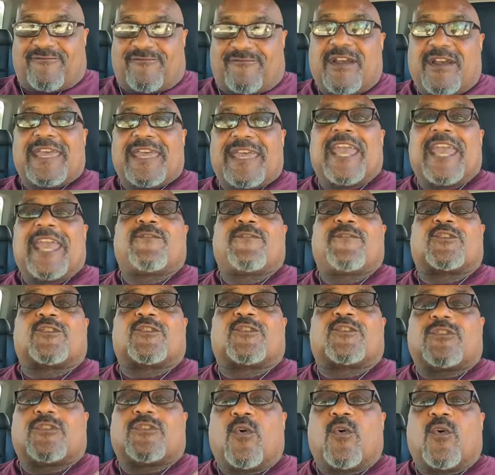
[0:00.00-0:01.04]
if you don't
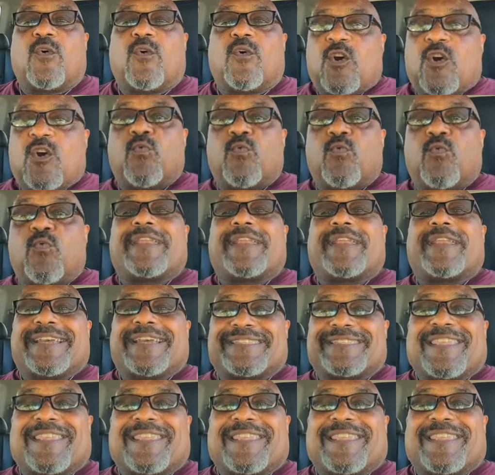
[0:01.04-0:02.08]
know what is
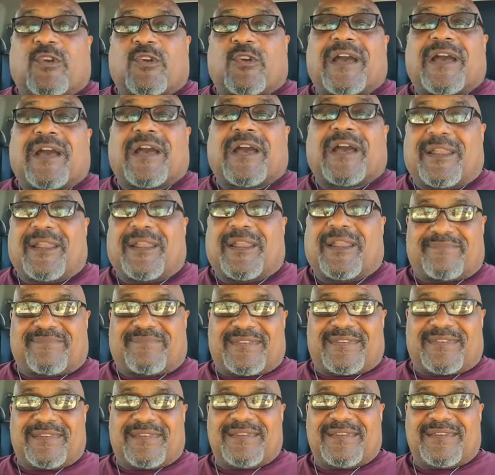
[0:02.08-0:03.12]
in the word of God.
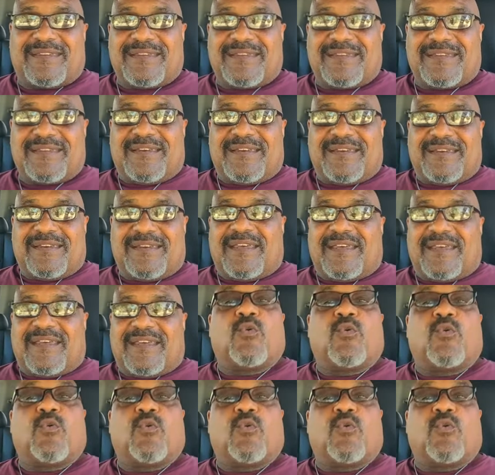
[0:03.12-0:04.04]
You won't even